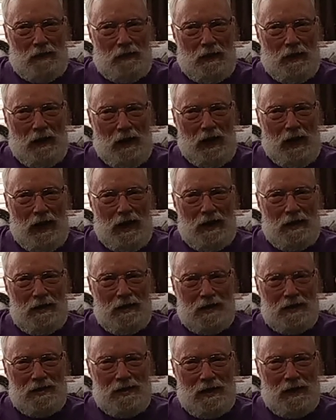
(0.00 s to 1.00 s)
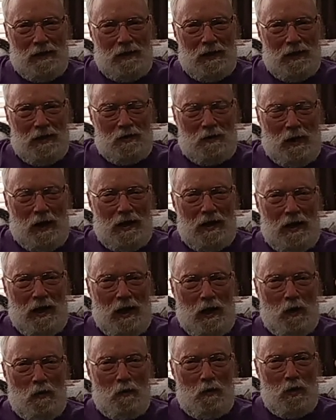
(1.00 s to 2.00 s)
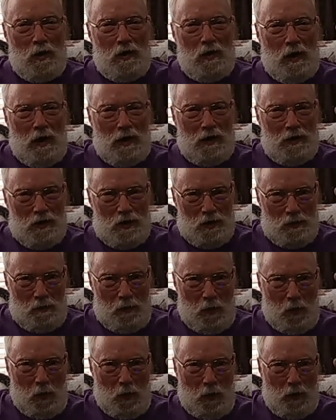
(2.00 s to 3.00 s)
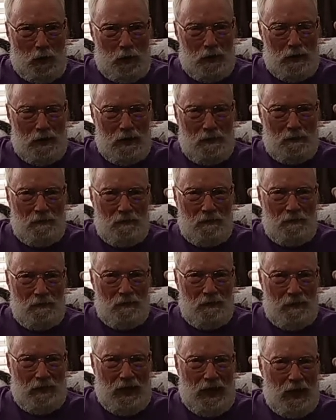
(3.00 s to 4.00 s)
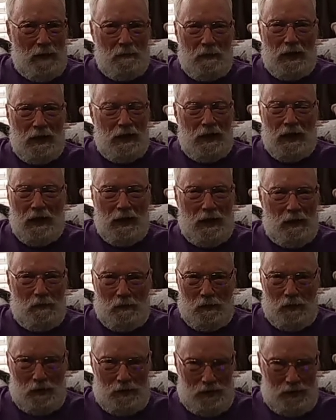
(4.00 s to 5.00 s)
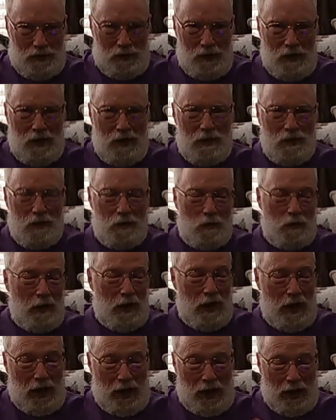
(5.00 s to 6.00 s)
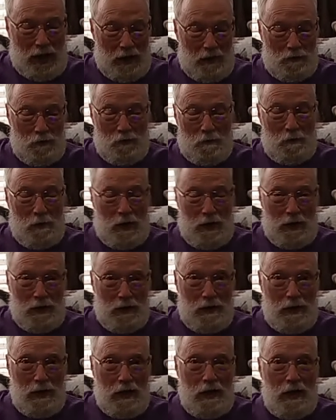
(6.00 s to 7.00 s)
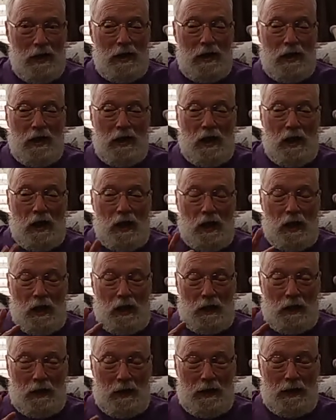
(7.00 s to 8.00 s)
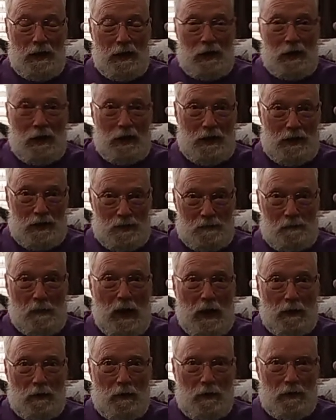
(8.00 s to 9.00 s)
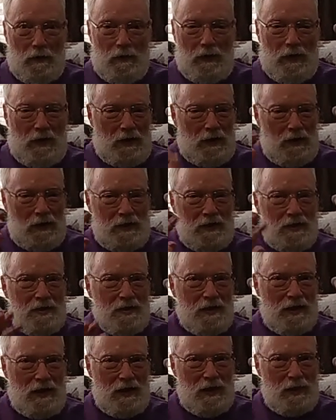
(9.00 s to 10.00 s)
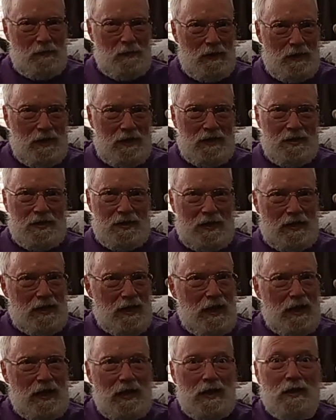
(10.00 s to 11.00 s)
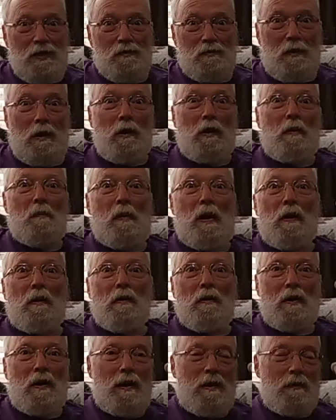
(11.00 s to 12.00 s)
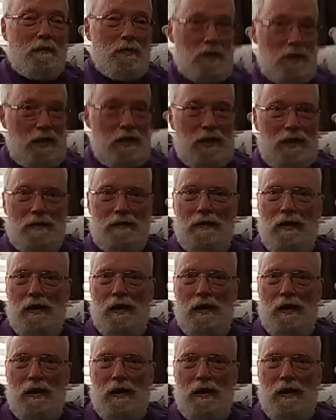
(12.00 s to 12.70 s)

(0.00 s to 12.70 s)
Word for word: the land as it looks right now would not support that many animals so it had to have been a little less barren than it is today because today it's very barren. I've seen